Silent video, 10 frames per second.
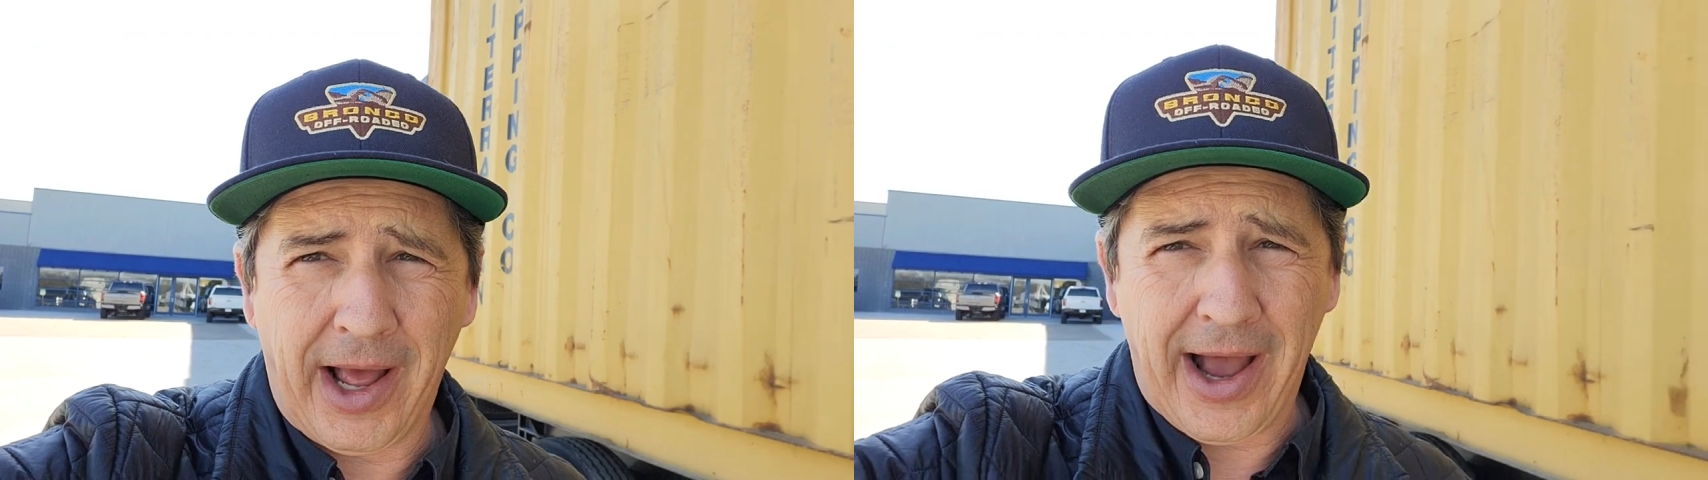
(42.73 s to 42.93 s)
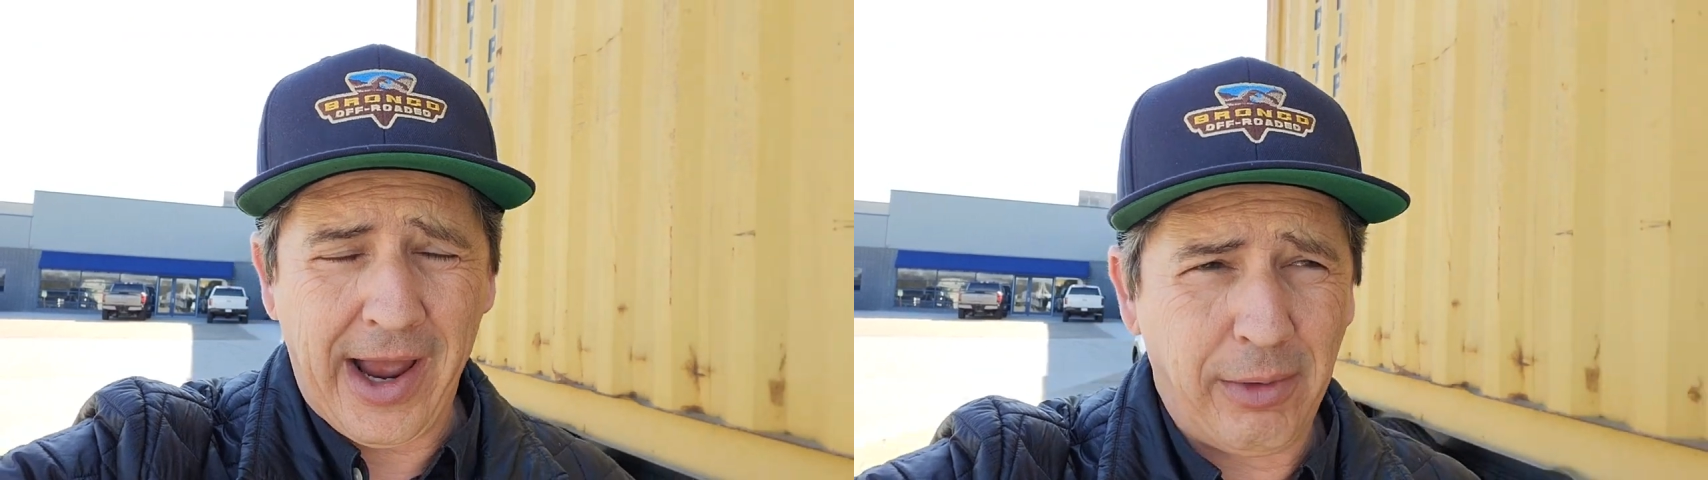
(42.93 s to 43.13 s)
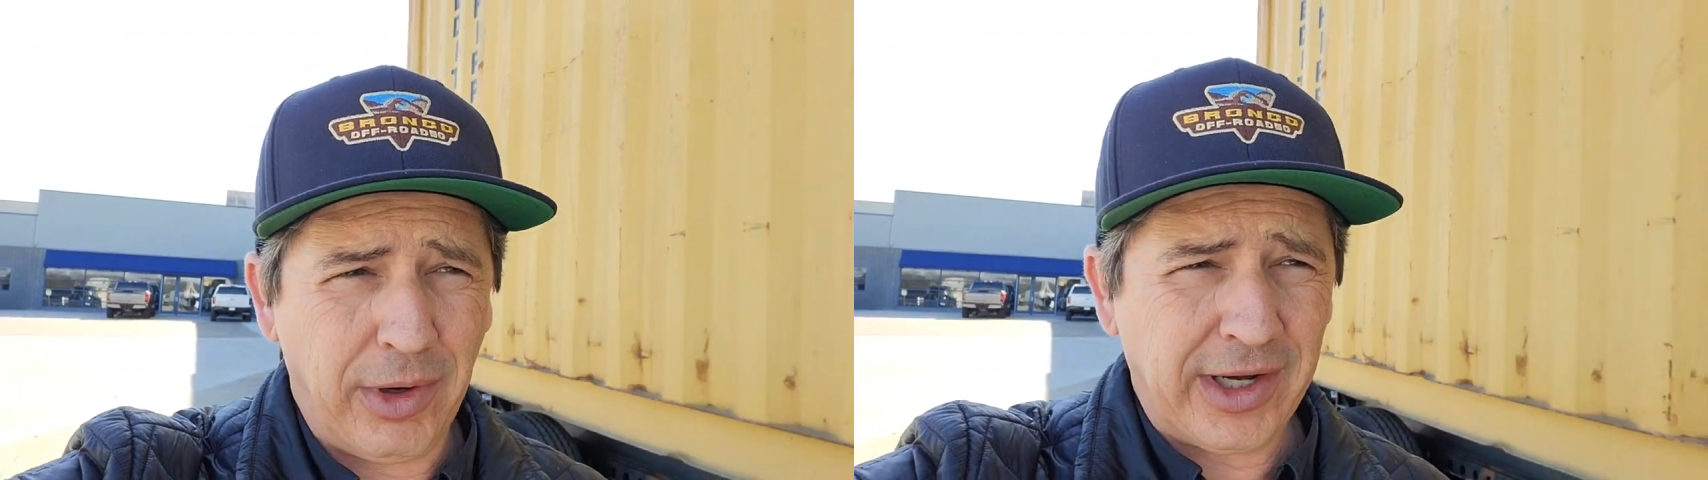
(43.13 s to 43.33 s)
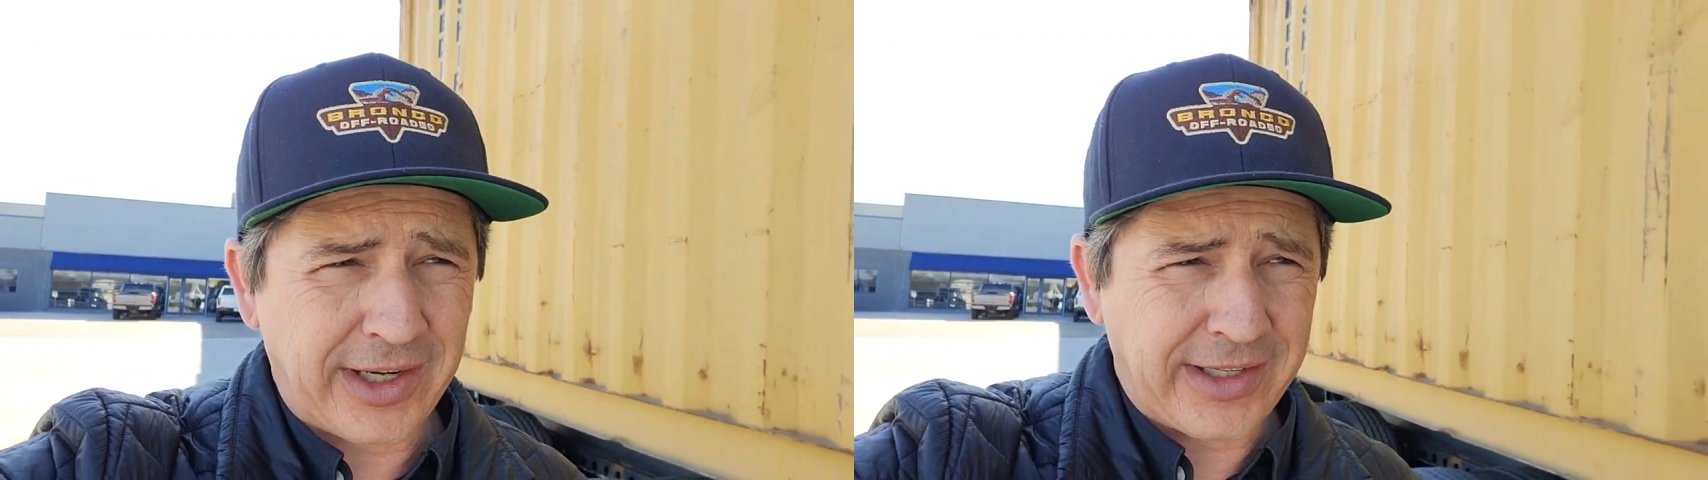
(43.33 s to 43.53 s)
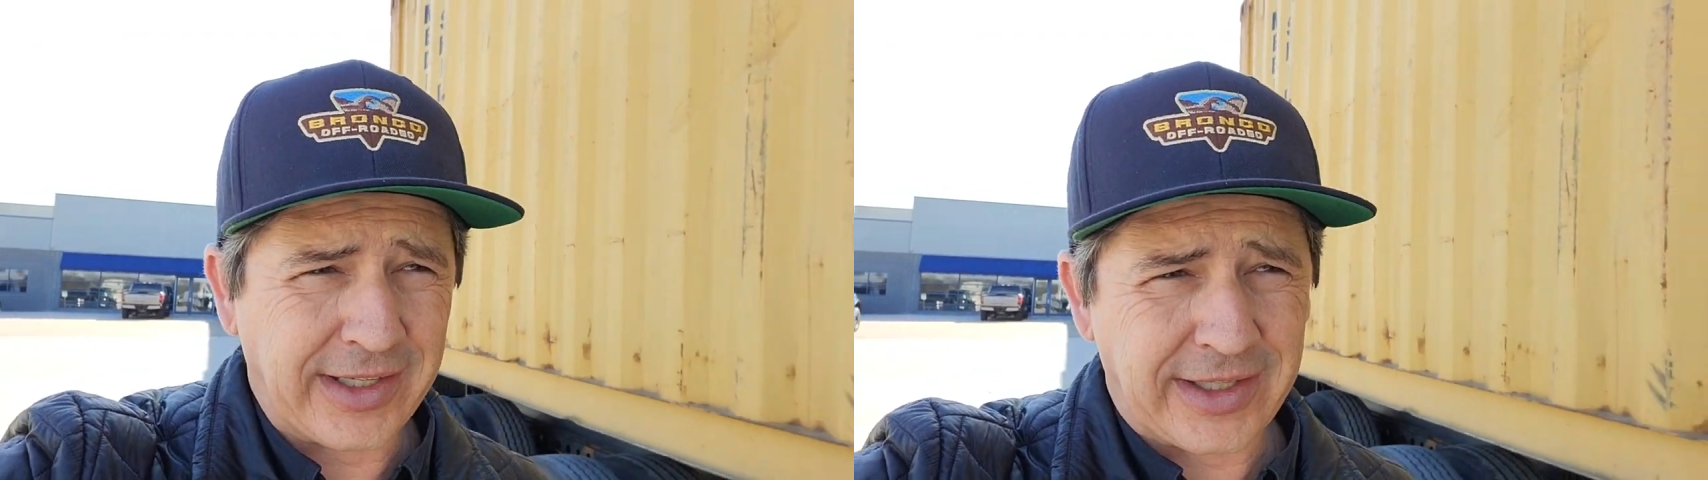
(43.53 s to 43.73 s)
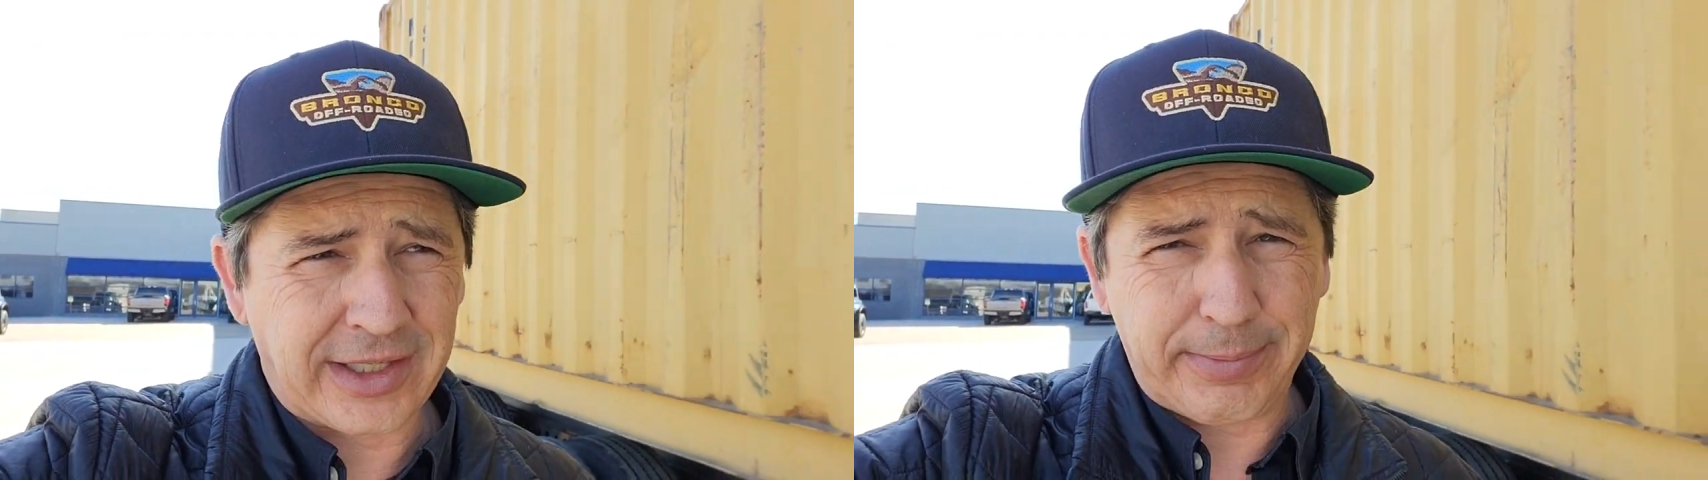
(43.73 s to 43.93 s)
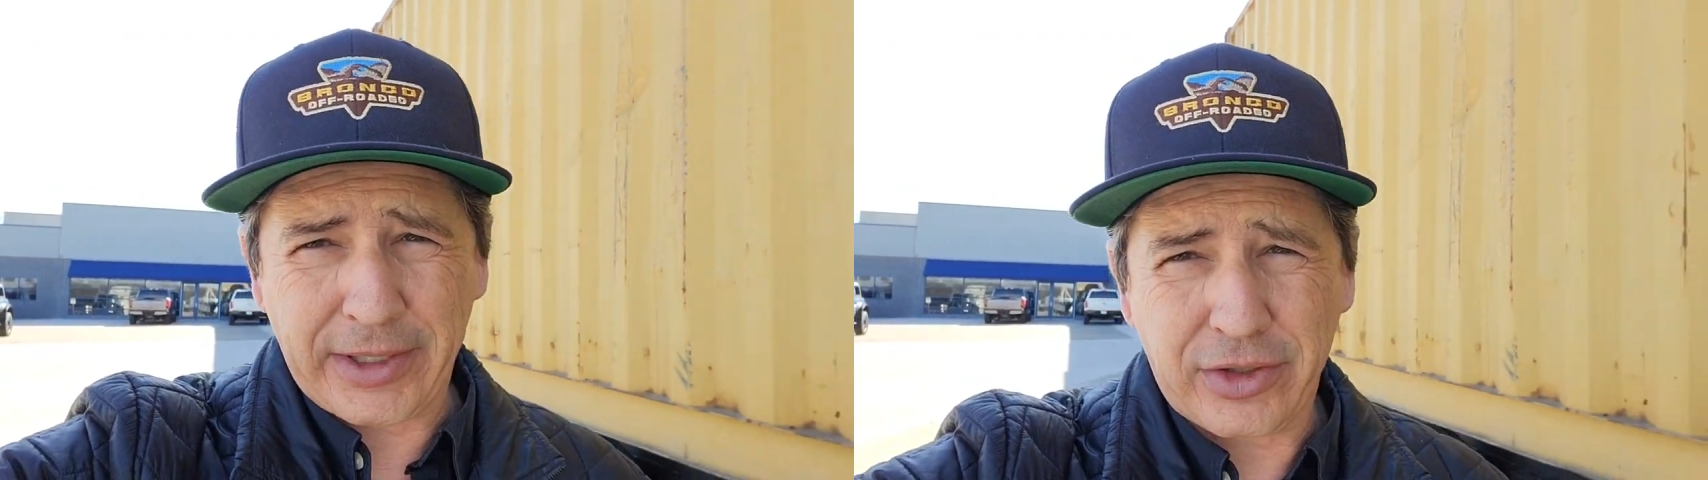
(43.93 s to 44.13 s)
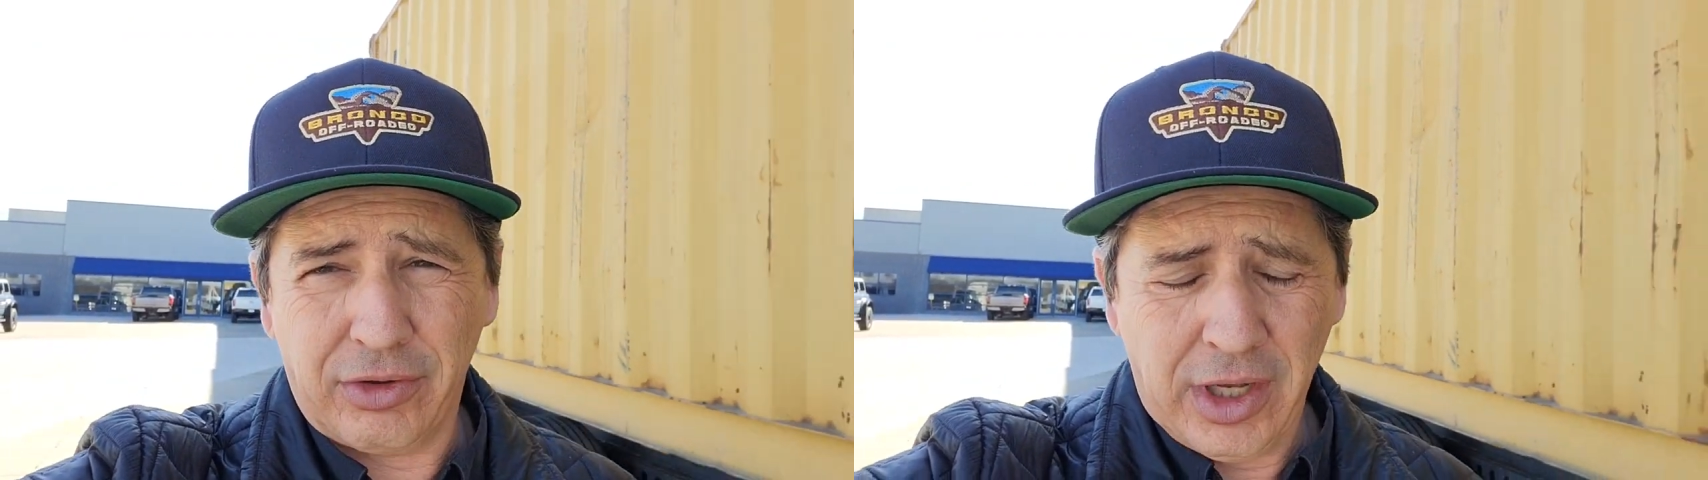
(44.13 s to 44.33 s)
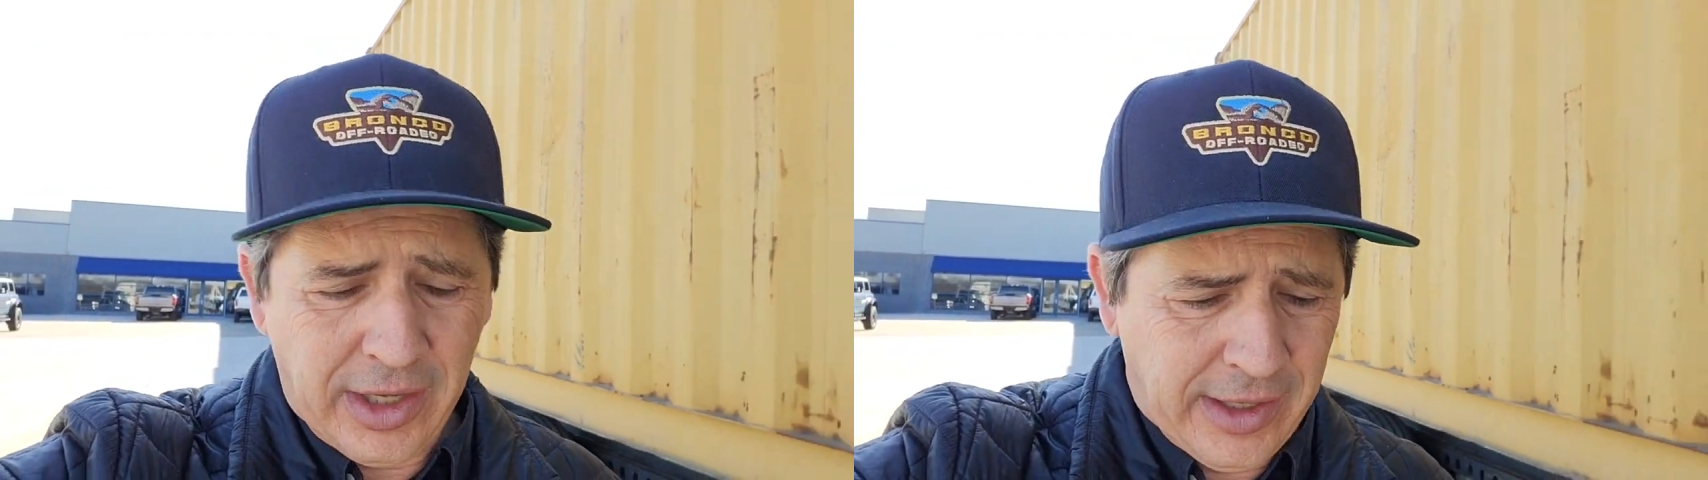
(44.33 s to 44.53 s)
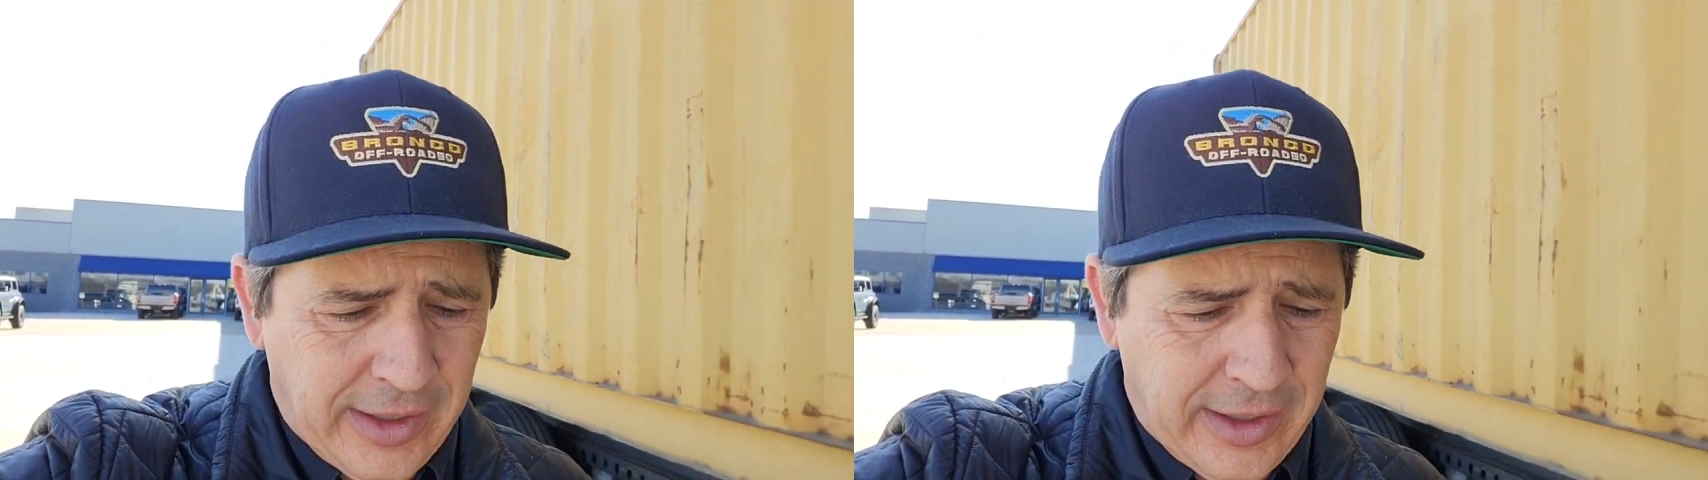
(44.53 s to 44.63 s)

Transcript: Iowa because it's a special.